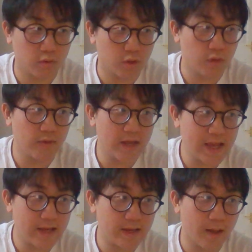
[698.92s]
You
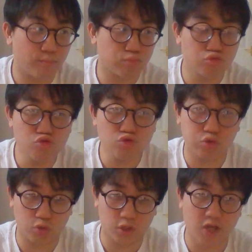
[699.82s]
need
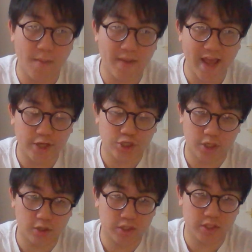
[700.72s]
brutal determination
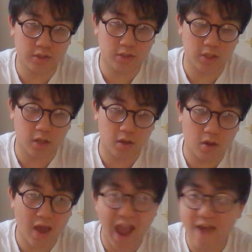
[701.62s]
and consistency.
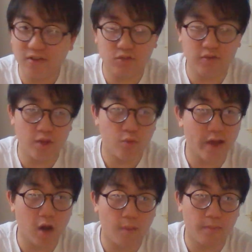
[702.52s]
Every single day you
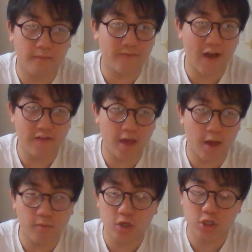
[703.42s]
wake up, 5
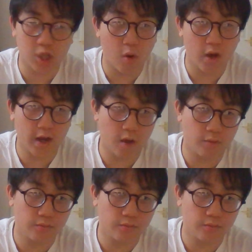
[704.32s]
a.m, start working out.